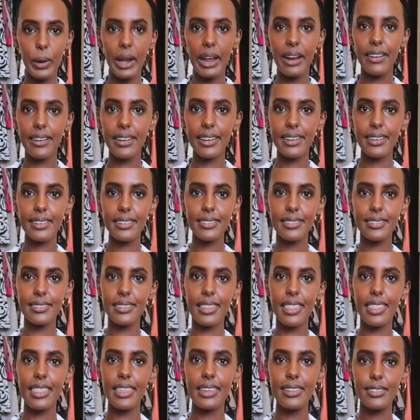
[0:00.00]
wearing
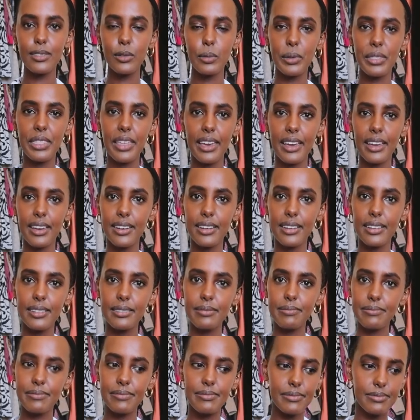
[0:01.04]
this with like
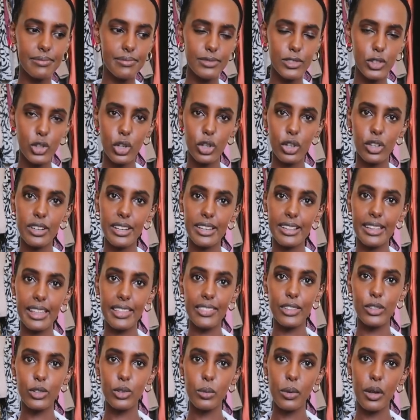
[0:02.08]
a turtleneck
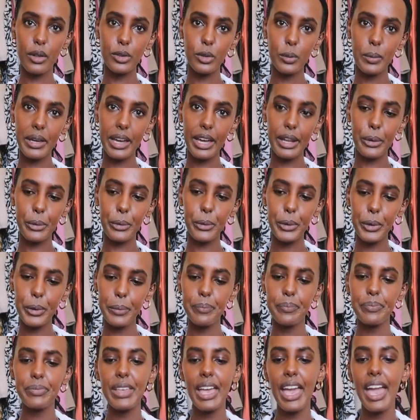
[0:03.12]
like this would also be kind of
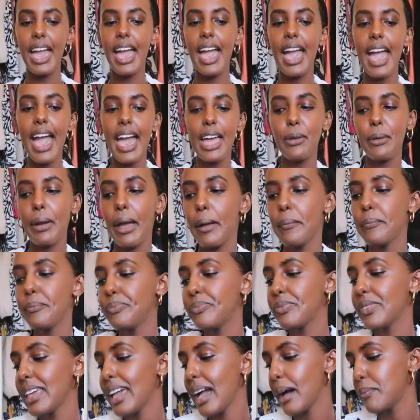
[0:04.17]
cool. Anyway,
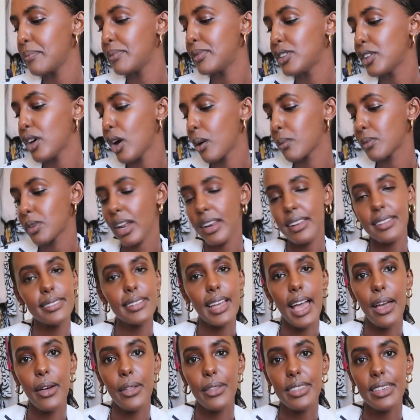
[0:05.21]
yep, so I'm trying to
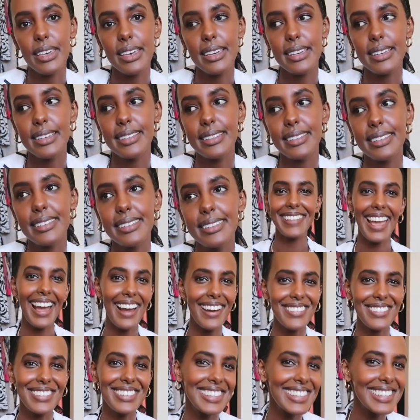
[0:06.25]
style these.
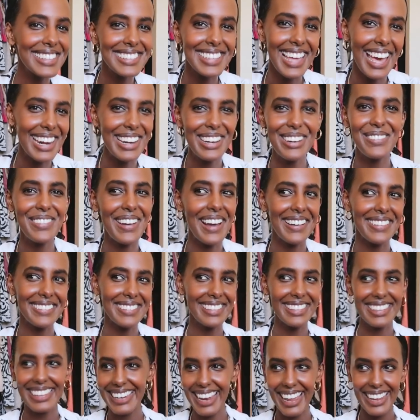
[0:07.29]
Yeah, I'm really excited
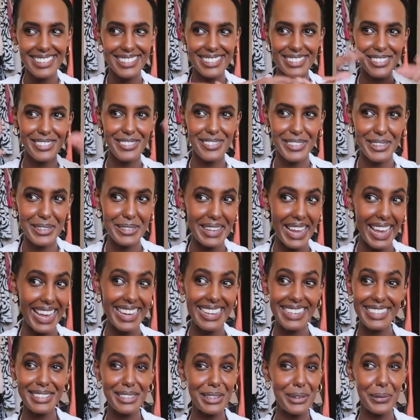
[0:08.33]
about the next few
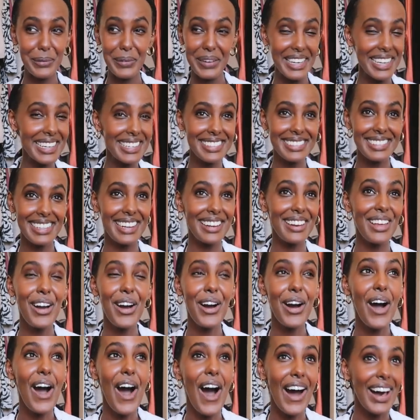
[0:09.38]
days and weeks and
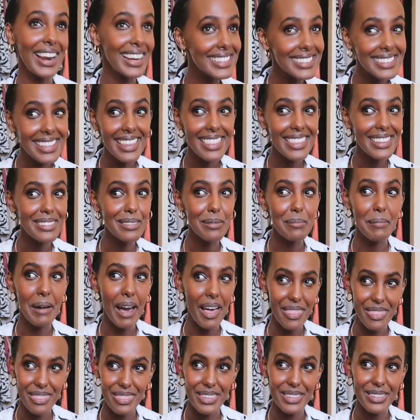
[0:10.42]
honestly this
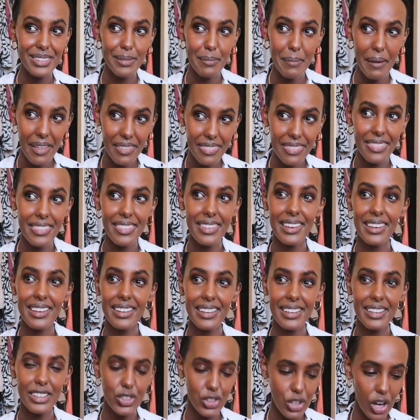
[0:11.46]
month. This month,
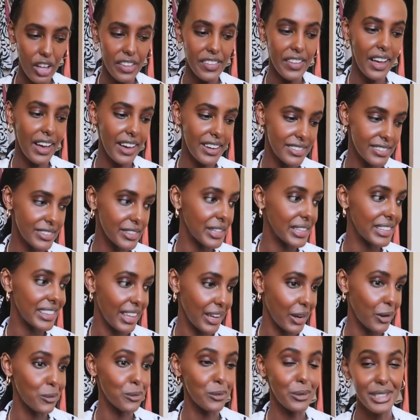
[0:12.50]
inshallah, is looking
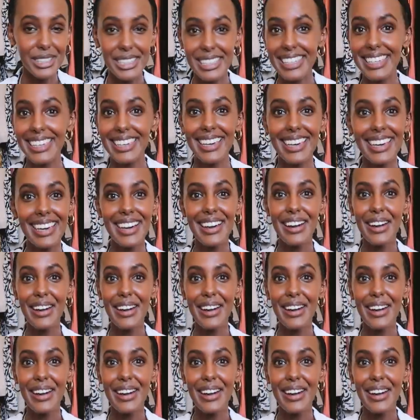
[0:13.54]
like a really